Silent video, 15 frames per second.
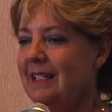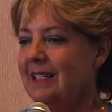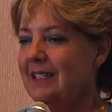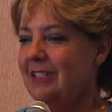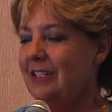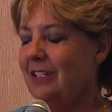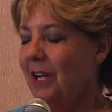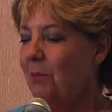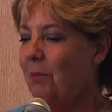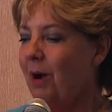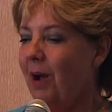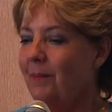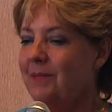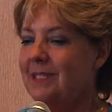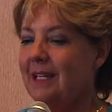This young
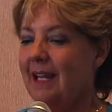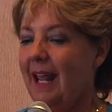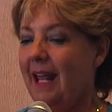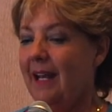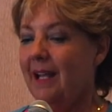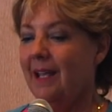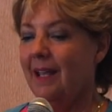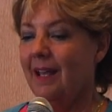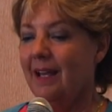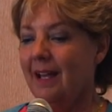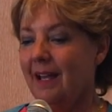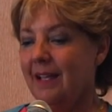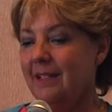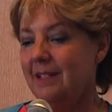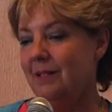mom said, and I,
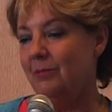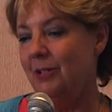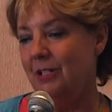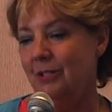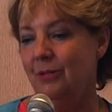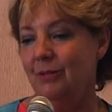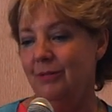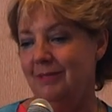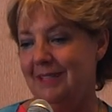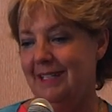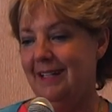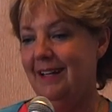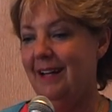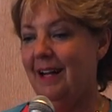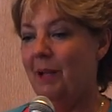I did what you
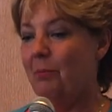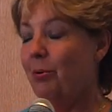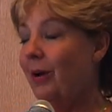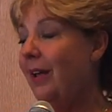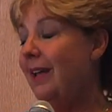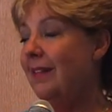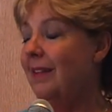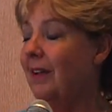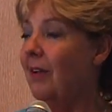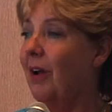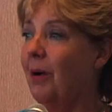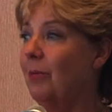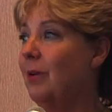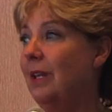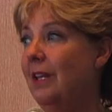did, and I prayed that
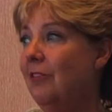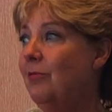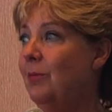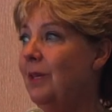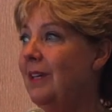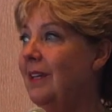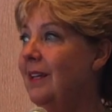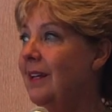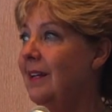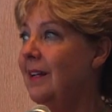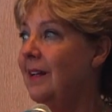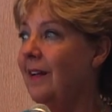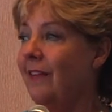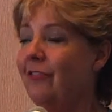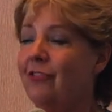God would give me
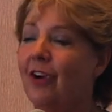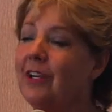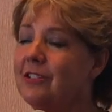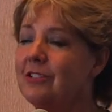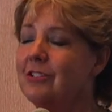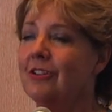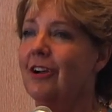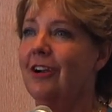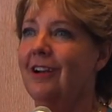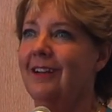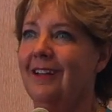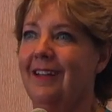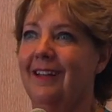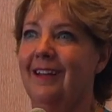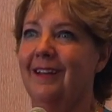a fresh
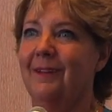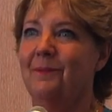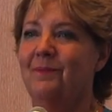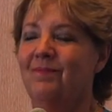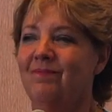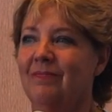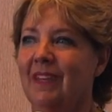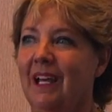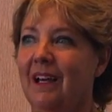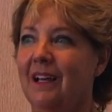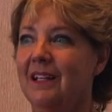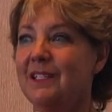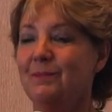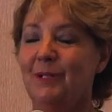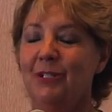start and a, a
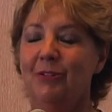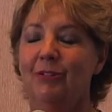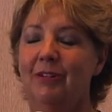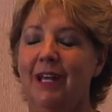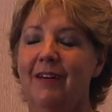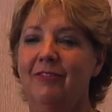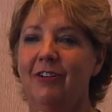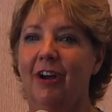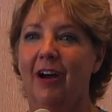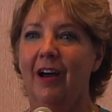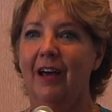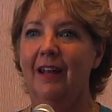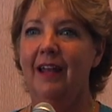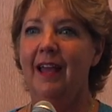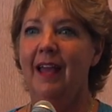husband who loved
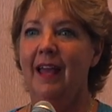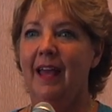God.